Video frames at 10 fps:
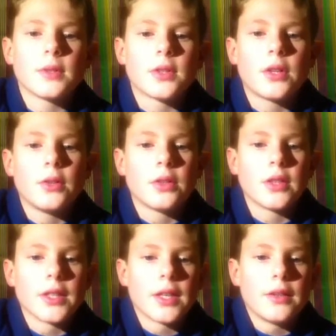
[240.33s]
choosing
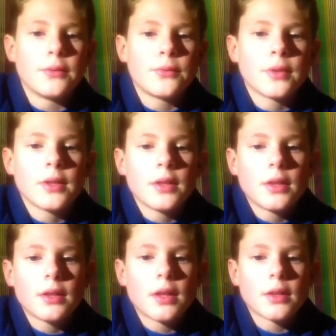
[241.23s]
a lathe.
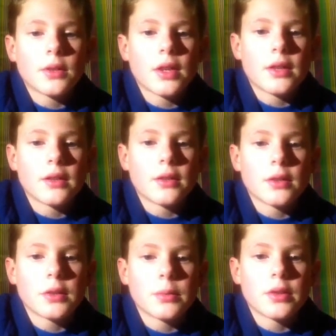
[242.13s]
Now let's take a look
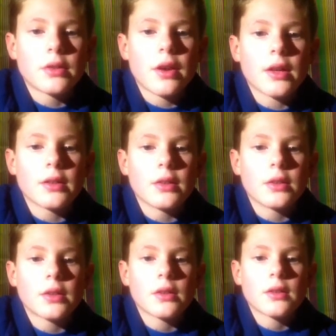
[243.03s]
at some
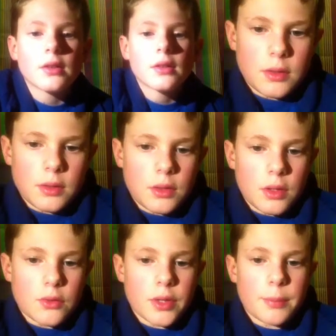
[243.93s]
extractors. So a
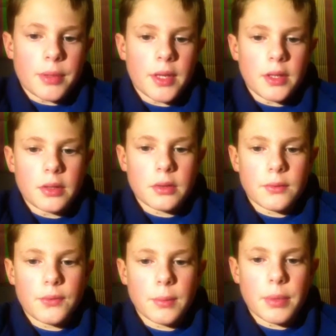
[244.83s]
great place
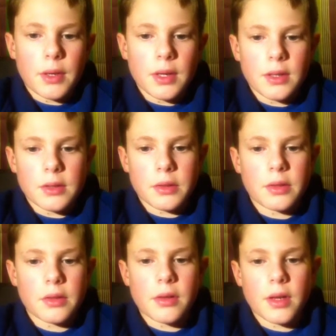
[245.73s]
for buying dust
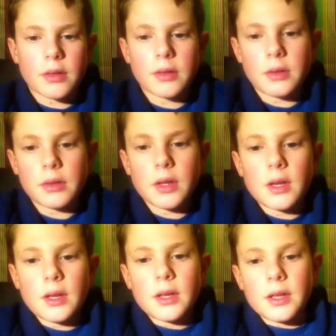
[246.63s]
extractors
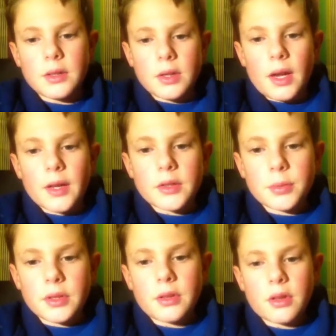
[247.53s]
is
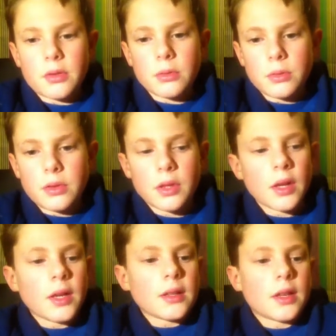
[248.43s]
Axminster Tools.
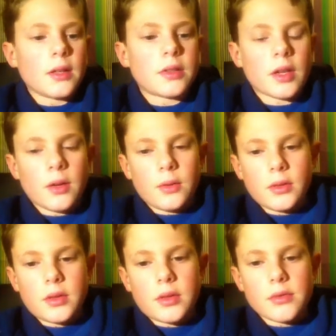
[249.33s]
They sell
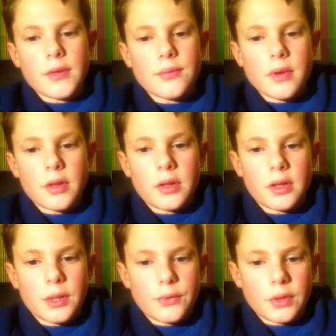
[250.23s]
a great variety
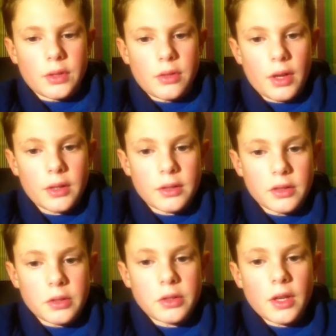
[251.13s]
of different
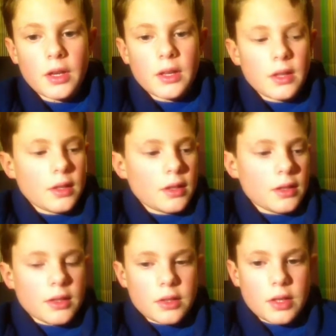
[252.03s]
extractors.
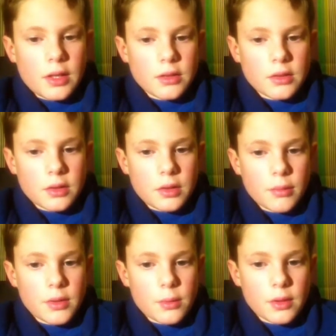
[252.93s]
Let's take a look at some
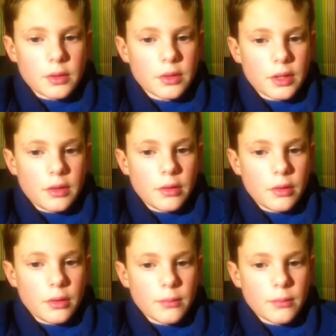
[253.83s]
of the ones that they do.